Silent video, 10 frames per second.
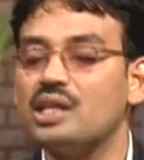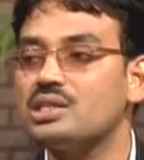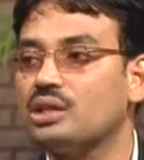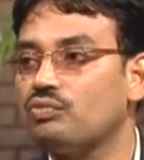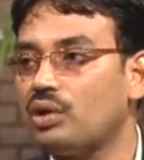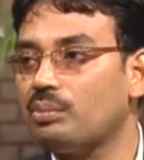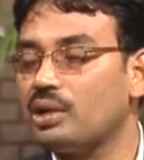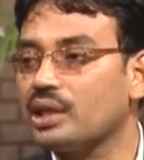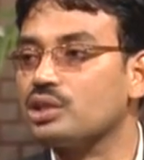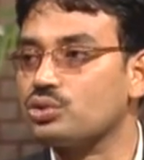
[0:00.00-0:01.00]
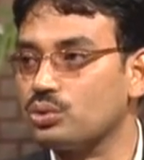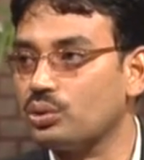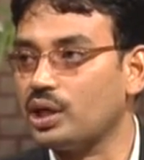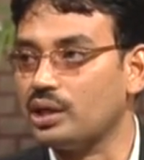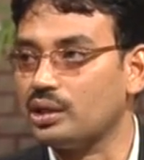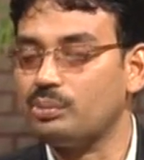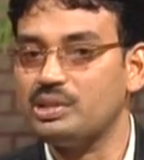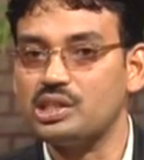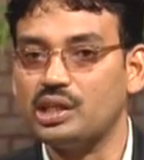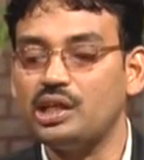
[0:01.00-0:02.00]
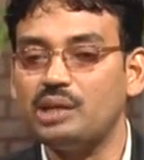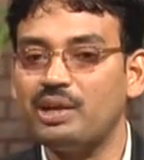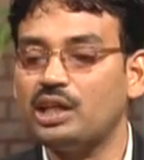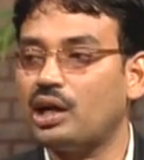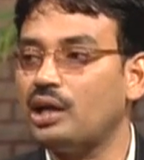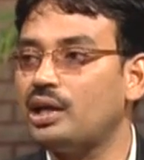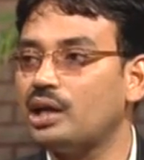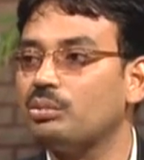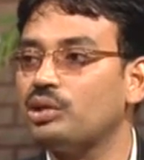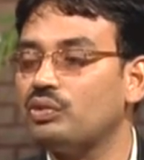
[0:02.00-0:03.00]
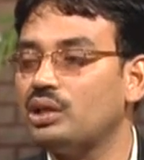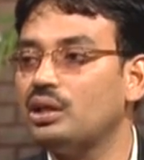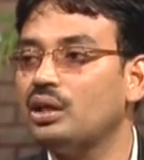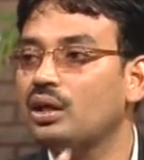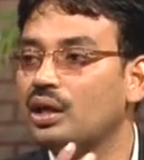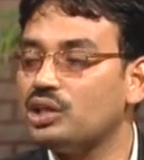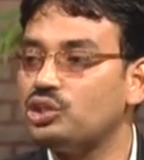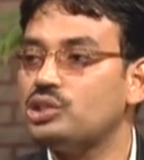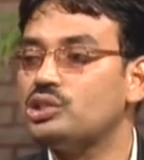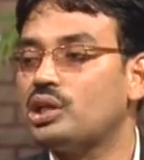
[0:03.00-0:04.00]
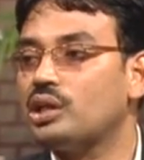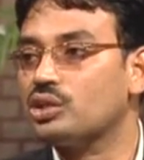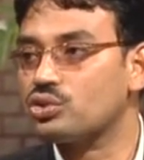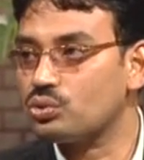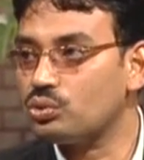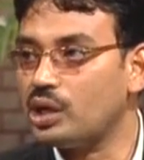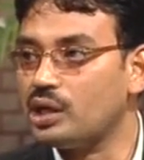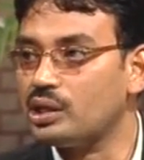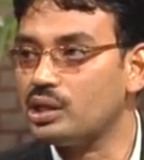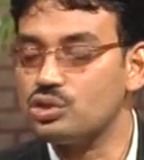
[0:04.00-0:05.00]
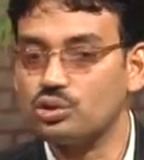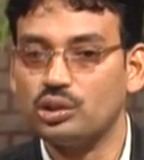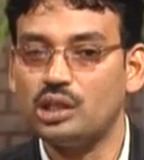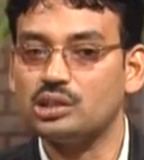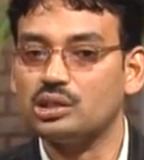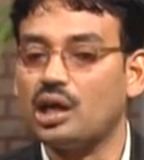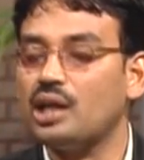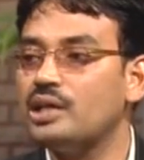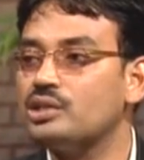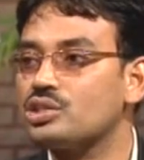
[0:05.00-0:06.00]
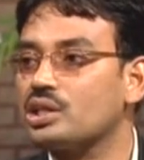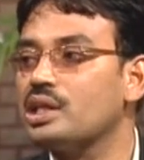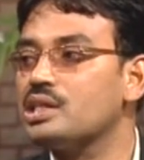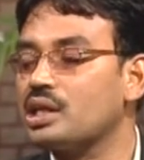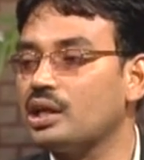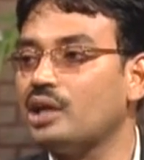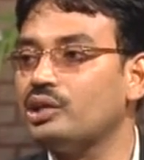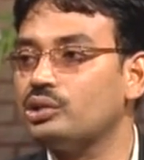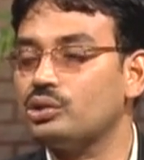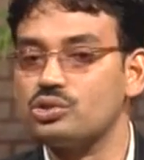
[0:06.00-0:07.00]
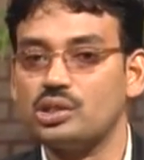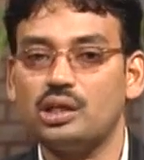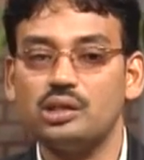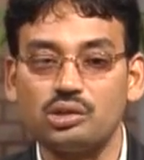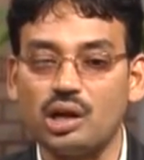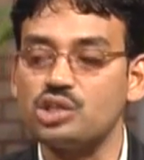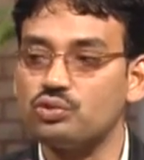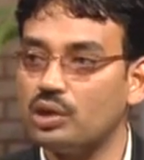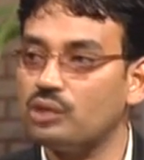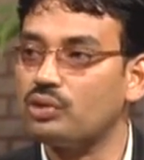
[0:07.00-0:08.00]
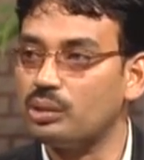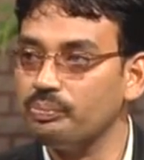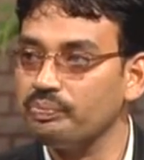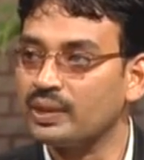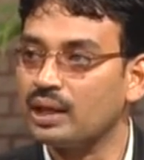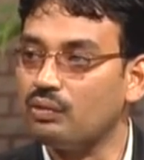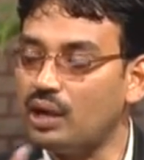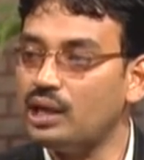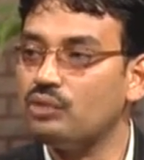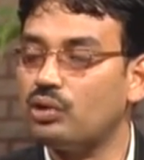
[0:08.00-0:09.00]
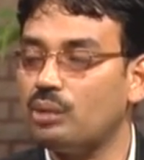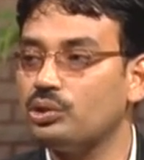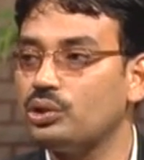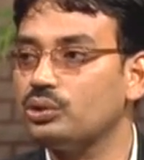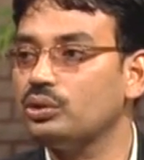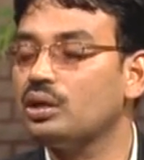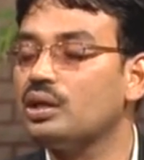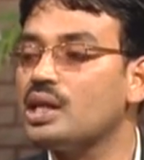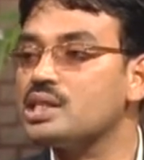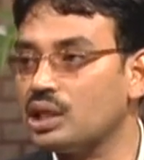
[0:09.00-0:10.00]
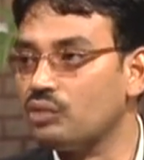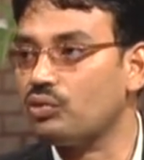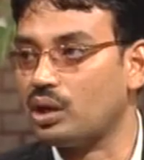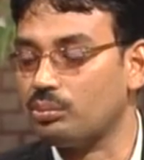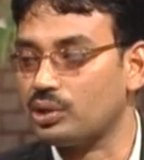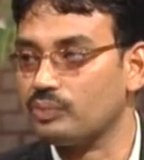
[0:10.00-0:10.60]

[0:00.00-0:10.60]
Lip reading: informed like a student. That means an intimate contact between a teacher and the student so that knowledge, skills and attitudes are transferred from well informed to less informed.